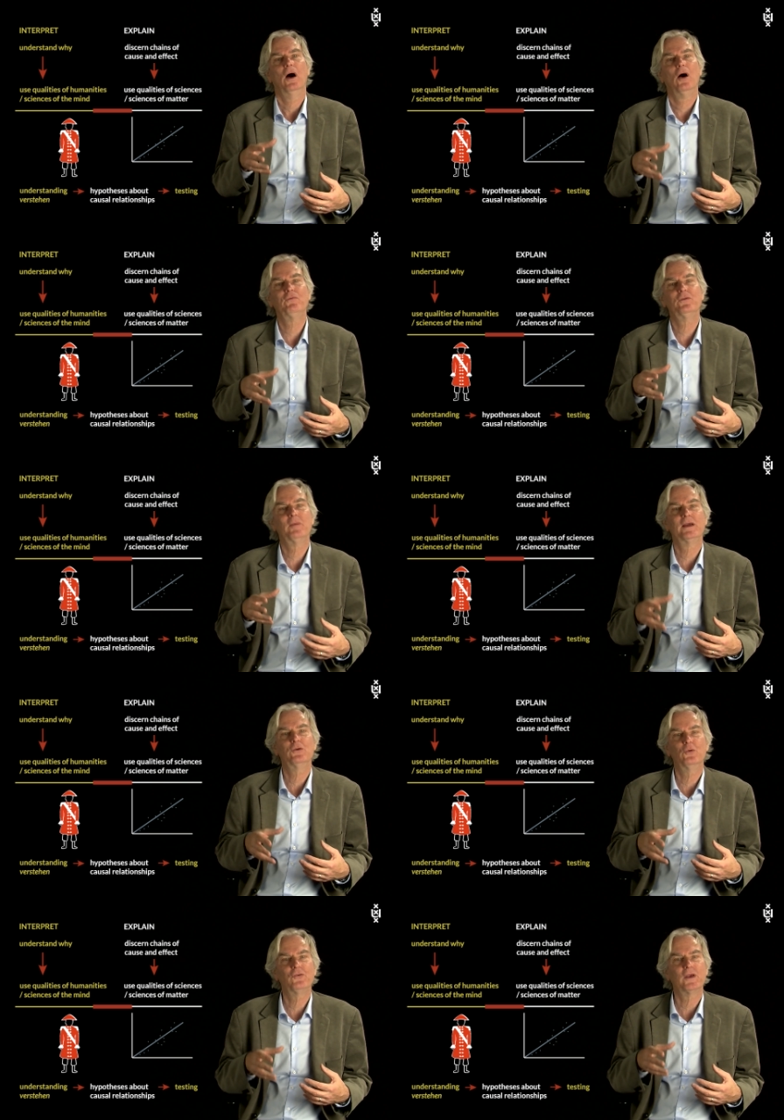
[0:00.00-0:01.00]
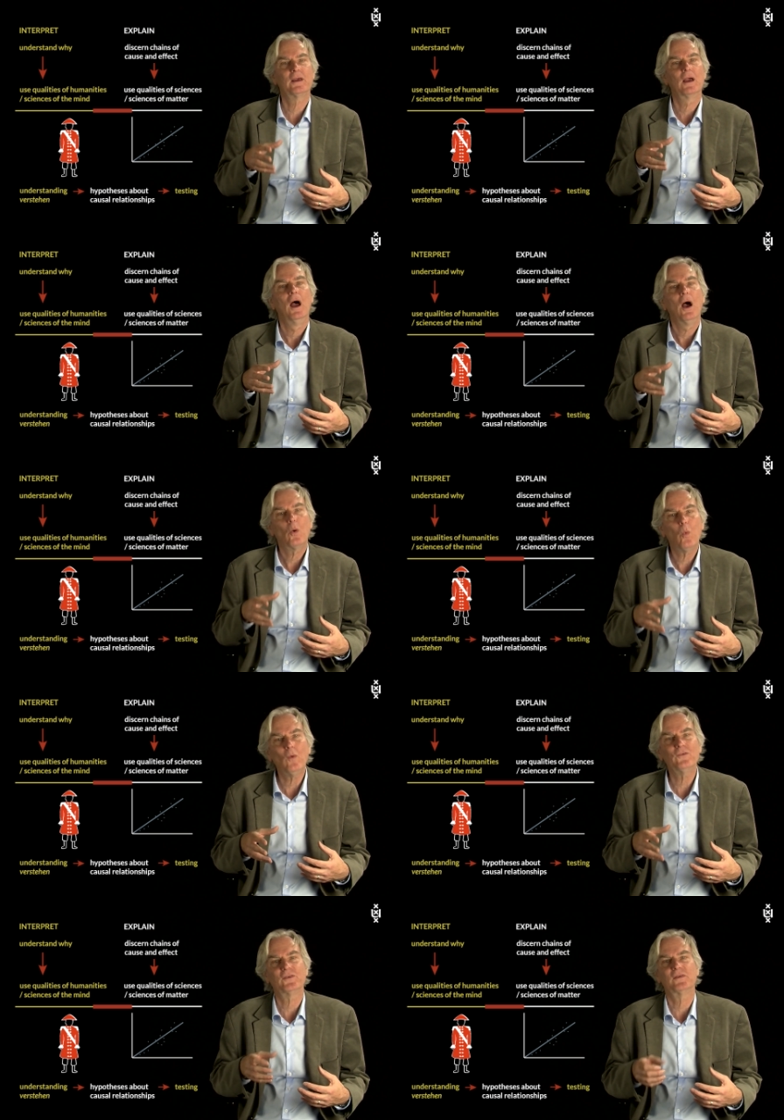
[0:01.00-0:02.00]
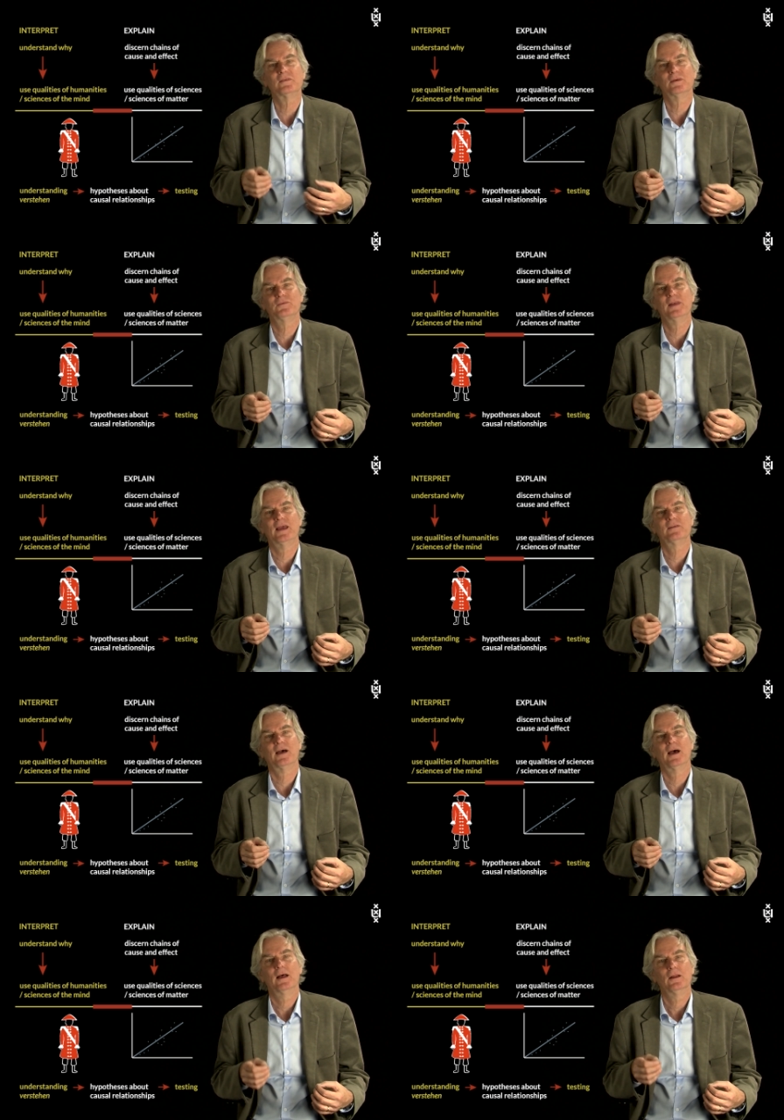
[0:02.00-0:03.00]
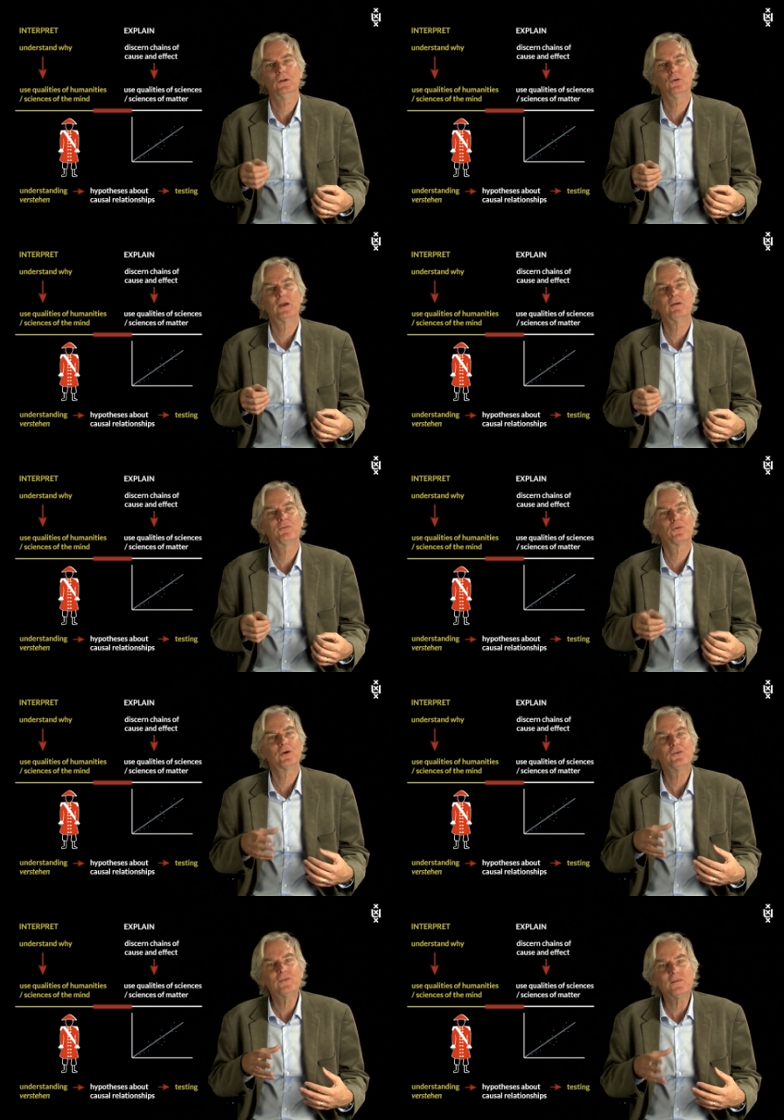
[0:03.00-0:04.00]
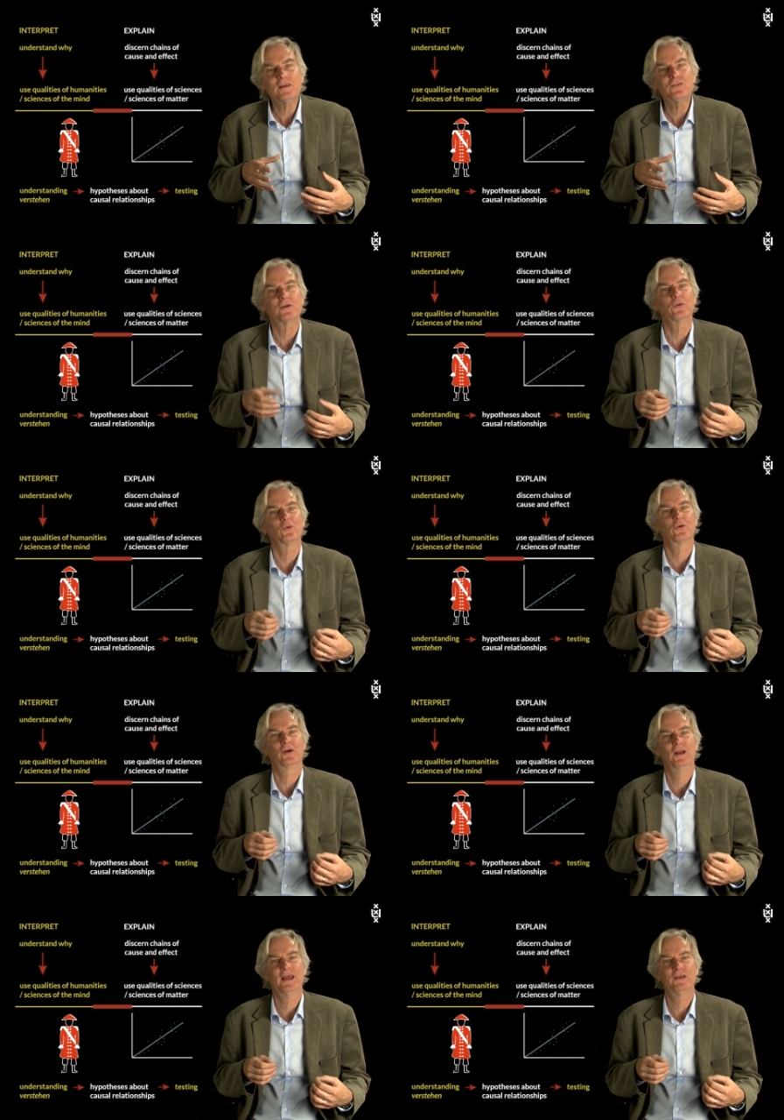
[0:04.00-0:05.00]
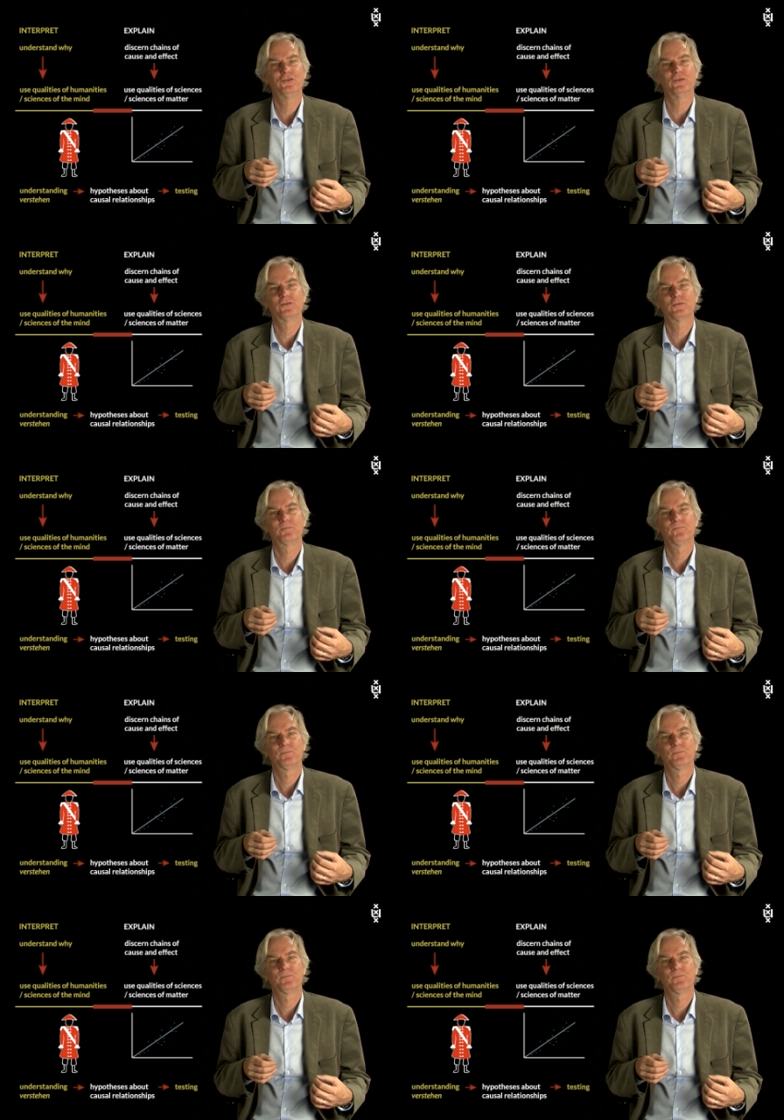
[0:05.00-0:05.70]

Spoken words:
often by using quantitative data, looking for statistical correlations.